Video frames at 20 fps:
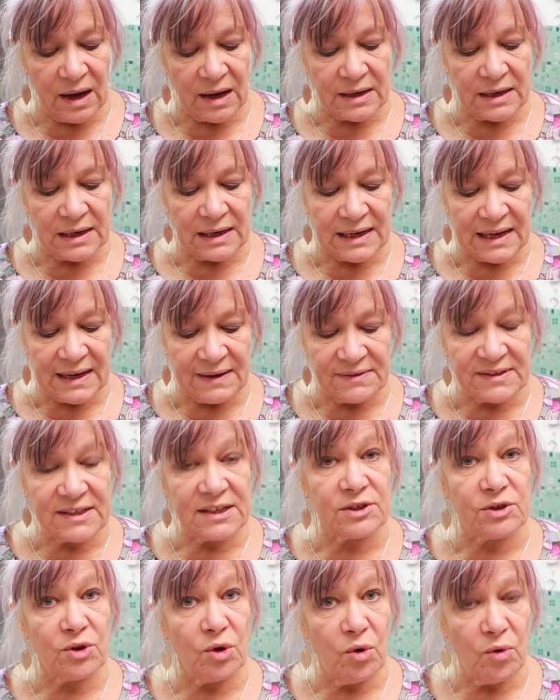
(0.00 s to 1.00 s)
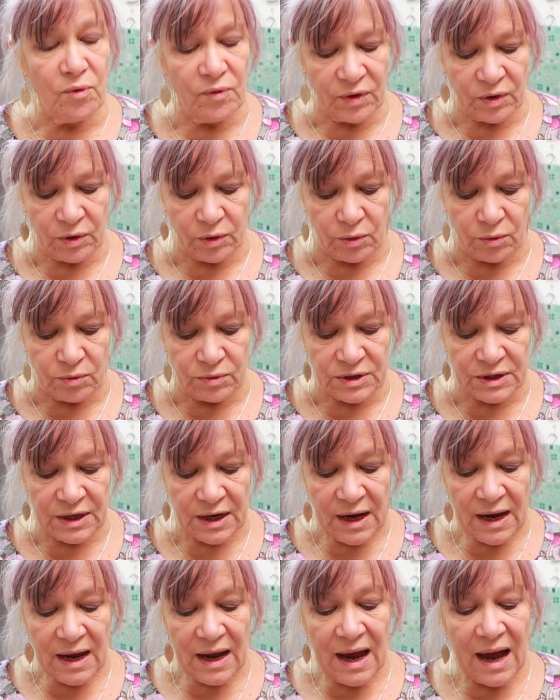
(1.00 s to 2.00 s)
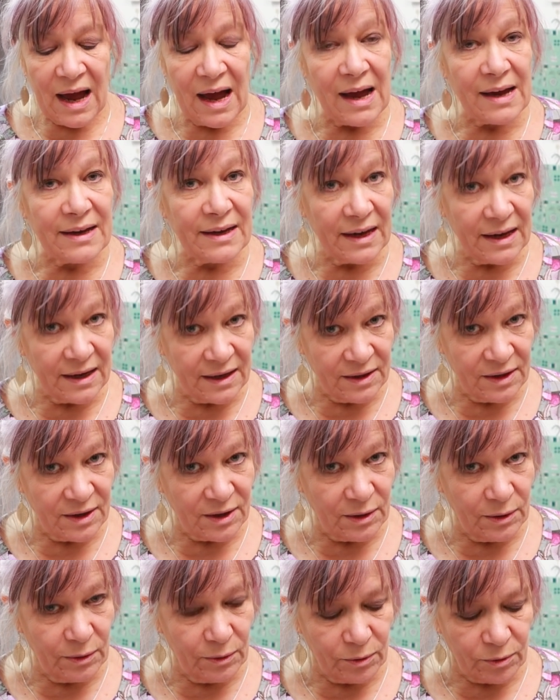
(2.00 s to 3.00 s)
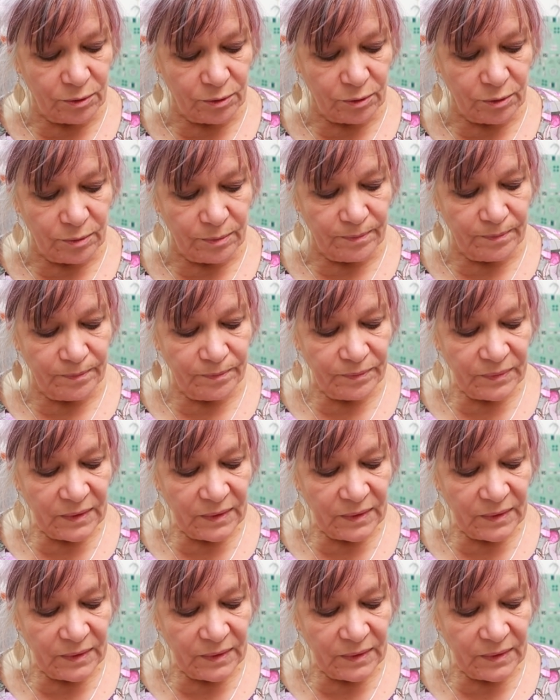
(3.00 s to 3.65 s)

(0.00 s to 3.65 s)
and leaves his overcoat hanging in the cloakroom.